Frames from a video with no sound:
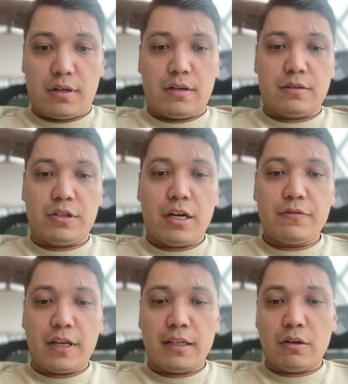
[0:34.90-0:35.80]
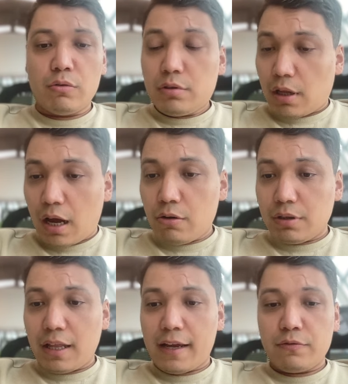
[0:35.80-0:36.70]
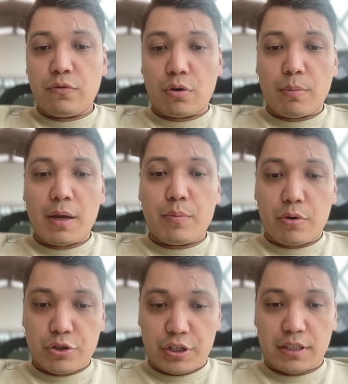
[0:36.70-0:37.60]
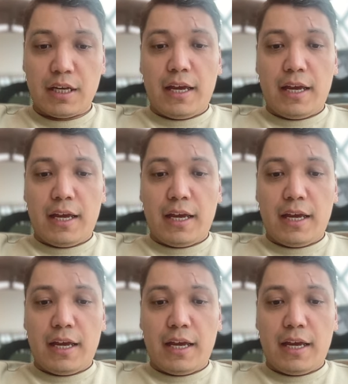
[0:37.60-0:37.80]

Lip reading: draft an outline for my project,